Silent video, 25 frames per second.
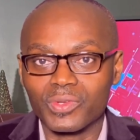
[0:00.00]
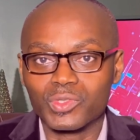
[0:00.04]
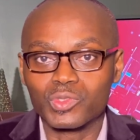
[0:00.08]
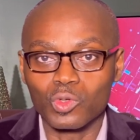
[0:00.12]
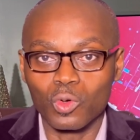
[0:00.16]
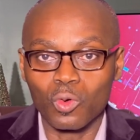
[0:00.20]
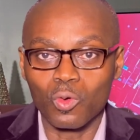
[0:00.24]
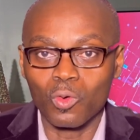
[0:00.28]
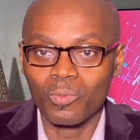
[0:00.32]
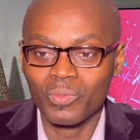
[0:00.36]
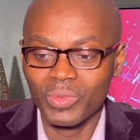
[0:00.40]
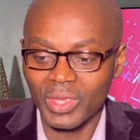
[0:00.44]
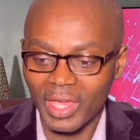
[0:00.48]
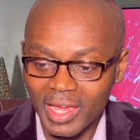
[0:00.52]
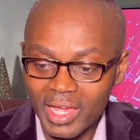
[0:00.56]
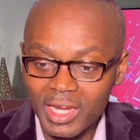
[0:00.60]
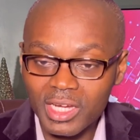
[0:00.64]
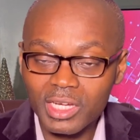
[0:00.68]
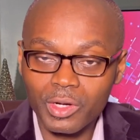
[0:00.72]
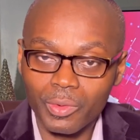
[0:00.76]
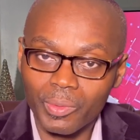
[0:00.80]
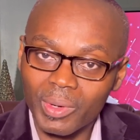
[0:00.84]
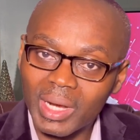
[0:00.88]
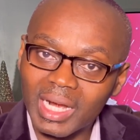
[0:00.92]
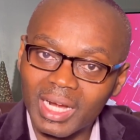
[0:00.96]
So
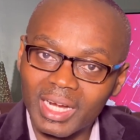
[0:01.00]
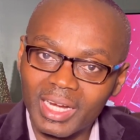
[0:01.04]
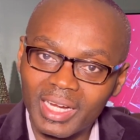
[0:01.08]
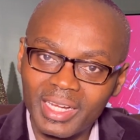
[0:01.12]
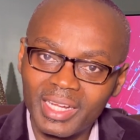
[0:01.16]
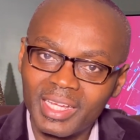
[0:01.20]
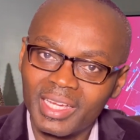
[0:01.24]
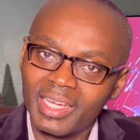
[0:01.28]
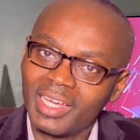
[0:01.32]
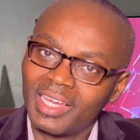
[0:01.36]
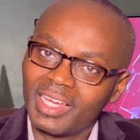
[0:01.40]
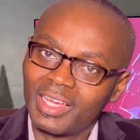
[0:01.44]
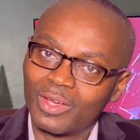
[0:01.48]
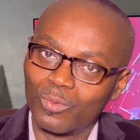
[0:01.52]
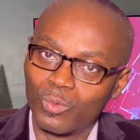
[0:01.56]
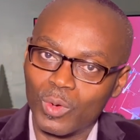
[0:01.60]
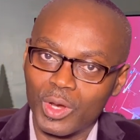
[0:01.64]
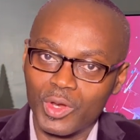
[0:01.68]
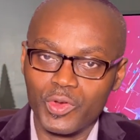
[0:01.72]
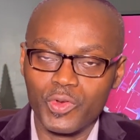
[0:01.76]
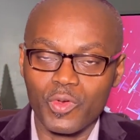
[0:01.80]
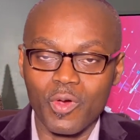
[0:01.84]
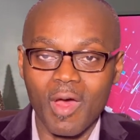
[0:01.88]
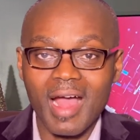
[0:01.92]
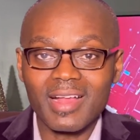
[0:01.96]
indirectly,
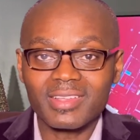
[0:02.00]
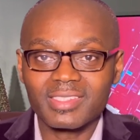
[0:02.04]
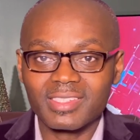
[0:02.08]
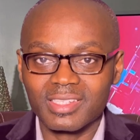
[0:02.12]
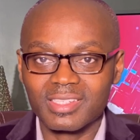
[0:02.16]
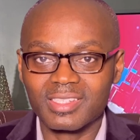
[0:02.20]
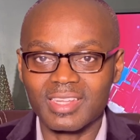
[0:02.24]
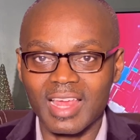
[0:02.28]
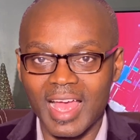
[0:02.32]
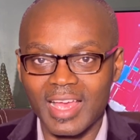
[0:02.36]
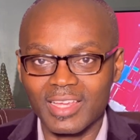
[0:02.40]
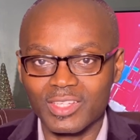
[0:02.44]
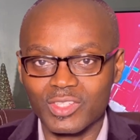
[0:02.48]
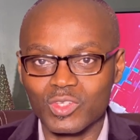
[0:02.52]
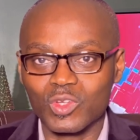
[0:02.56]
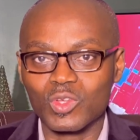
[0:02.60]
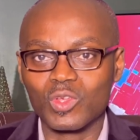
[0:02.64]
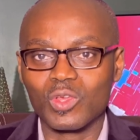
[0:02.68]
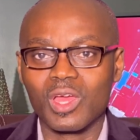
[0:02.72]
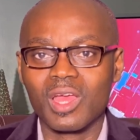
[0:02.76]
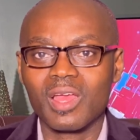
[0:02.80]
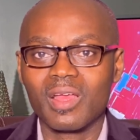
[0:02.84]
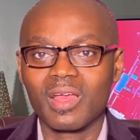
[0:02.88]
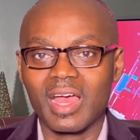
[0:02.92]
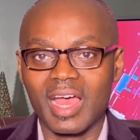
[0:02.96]
when you exercise
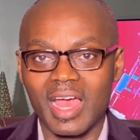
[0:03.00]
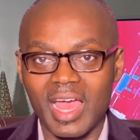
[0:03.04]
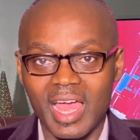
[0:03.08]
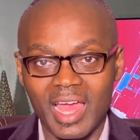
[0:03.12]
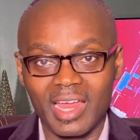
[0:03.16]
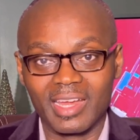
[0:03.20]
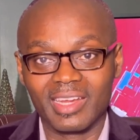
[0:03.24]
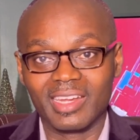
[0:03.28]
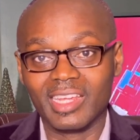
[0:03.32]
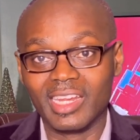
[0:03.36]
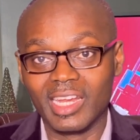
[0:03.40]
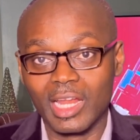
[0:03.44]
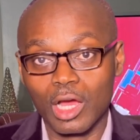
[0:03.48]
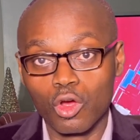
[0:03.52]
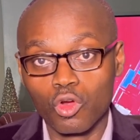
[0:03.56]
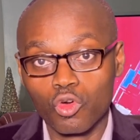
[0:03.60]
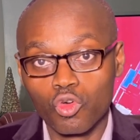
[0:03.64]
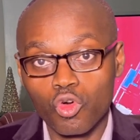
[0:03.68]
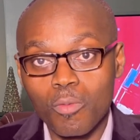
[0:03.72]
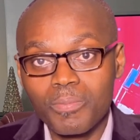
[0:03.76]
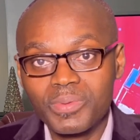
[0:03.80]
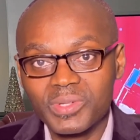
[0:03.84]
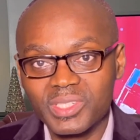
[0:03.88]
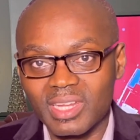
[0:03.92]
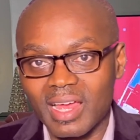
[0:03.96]
and in a
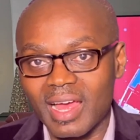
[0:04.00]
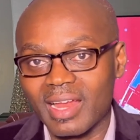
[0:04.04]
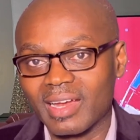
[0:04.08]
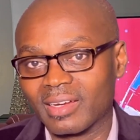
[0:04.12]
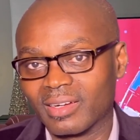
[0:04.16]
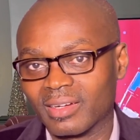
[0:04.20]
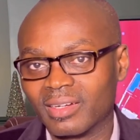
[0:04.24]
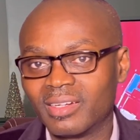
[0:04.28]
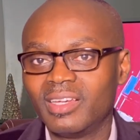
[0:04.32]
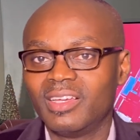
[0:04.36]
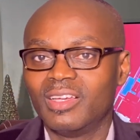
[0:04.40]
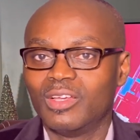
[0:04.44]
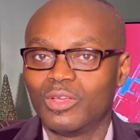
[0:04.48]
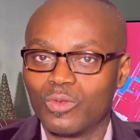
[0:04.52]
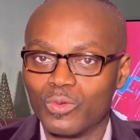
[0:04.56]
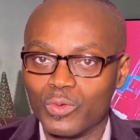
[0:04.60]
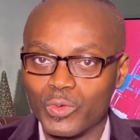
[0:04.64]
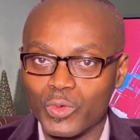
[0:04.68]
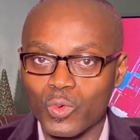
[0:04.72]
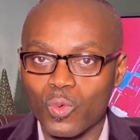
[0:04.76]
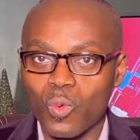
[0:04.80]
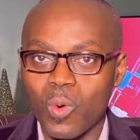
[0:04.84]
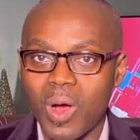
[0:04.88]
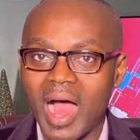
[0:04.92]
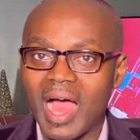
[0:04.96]
group setting,
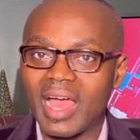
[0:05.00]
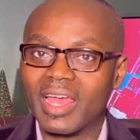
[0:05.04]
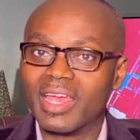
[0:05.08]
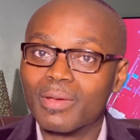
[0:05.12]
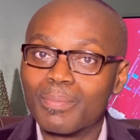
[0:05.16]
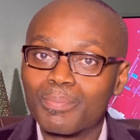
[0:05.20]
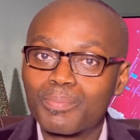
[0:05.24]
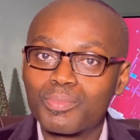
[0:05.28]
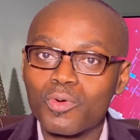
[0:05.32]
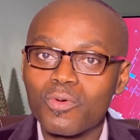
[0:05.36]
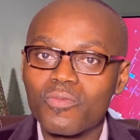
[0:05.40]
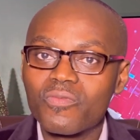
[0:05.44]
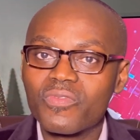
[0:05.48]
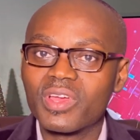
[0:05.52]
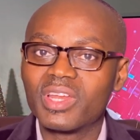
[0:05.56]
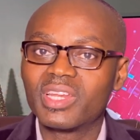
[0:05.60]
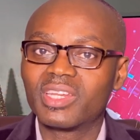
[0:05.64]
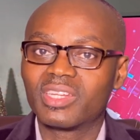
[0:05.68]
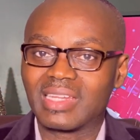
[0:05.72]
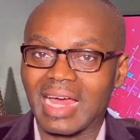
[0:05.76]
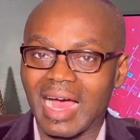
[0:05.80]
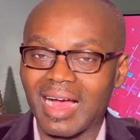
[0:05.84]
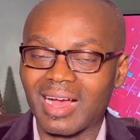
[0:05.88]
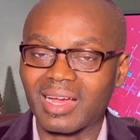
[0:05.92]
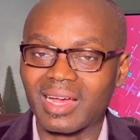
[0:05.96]
you are
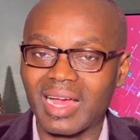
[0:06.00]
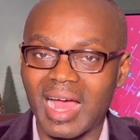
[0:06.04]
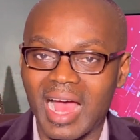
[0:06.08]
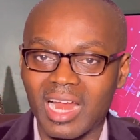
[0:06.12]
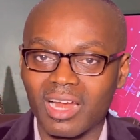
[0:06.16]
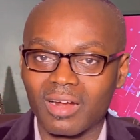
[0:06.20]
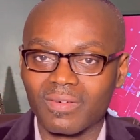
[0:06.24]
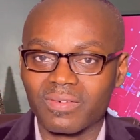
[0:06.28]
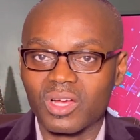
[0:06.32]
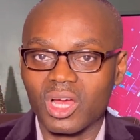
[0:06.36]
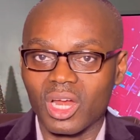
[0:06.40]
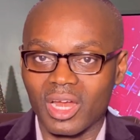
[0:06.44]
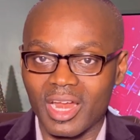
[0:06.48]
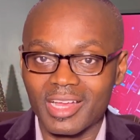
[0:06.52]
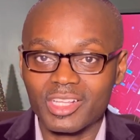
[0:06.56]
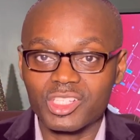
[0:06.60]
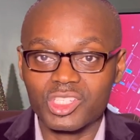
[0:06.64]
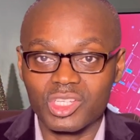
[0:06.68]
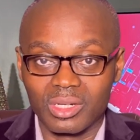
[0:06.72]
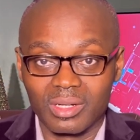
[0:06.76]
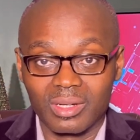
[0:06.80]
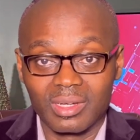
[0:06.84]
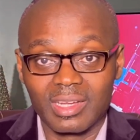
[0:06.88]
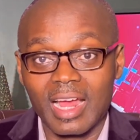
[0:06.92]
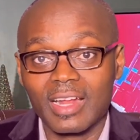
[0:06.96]
improving that kind of
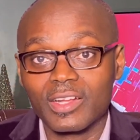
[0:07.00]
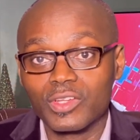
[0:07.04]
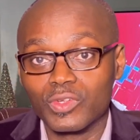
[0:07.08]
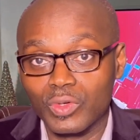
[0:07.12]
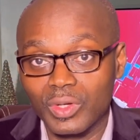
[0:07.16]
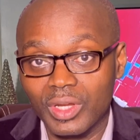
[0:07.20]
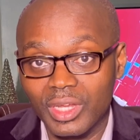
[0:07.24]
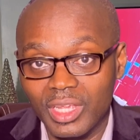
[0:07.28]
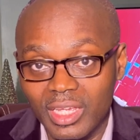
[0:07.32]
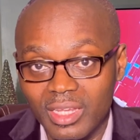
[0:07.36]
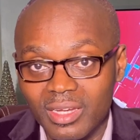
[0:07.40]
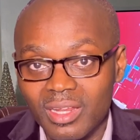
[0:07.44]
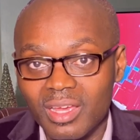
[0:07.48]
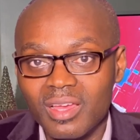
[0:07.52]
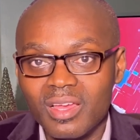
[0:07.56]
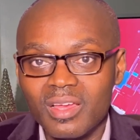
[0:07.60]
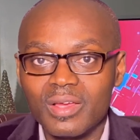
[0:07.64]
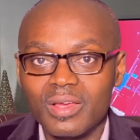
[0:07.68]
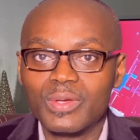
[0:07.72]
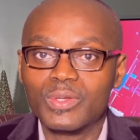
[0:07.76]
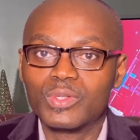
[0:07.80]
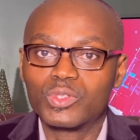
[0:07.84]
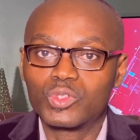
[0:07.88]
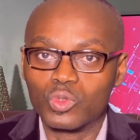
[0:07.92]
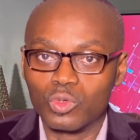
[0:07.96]
connection that you need
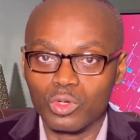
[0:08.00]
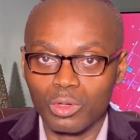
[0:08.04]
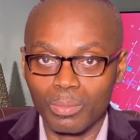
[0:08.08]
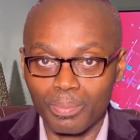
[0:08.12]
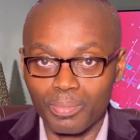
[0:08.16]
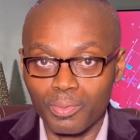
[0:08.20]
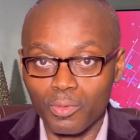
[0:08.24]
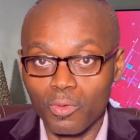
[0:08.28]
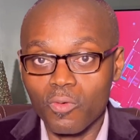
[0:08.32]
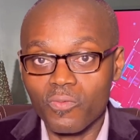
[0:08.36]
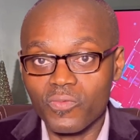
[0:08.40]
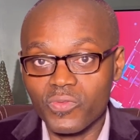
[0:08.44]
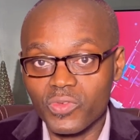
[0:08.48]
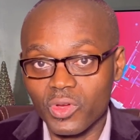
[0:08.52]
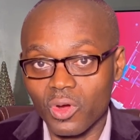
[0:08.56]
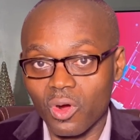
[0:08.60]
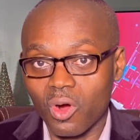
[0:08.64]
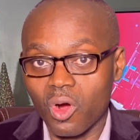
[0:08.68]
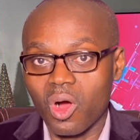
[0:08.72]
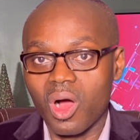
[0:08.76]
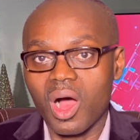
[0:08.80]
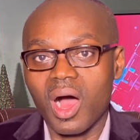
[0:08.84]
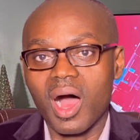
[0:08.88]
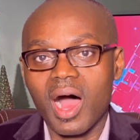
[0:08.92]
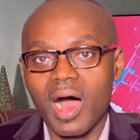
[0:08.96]
to improve
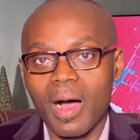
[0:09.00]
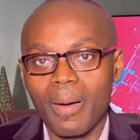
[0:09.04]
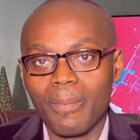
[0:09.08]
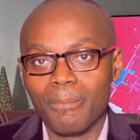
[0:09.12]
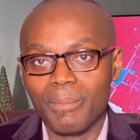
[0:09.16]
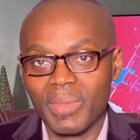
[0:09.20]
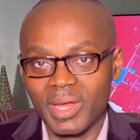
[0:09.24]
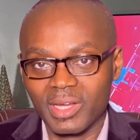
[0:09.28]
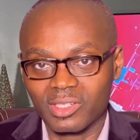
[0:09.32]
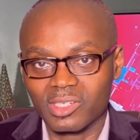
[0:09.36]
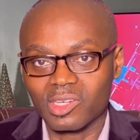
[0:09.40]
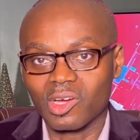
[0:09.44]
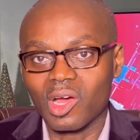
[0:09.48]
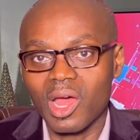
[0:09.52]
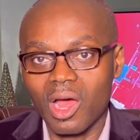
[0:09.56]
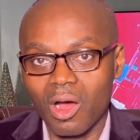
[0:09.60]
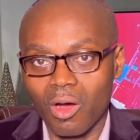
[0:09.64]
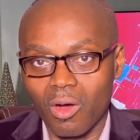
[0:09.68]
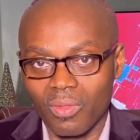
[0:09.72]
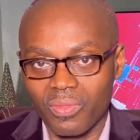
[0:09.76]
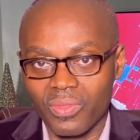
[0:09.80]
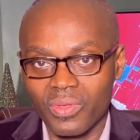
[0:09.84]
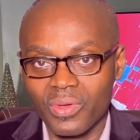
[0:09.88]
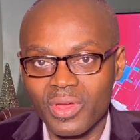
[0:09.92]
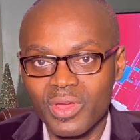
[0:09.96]
your mental
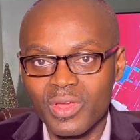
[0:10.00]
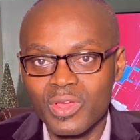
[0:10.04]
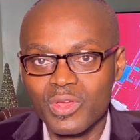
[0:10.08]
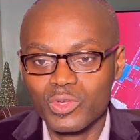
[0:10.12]
health.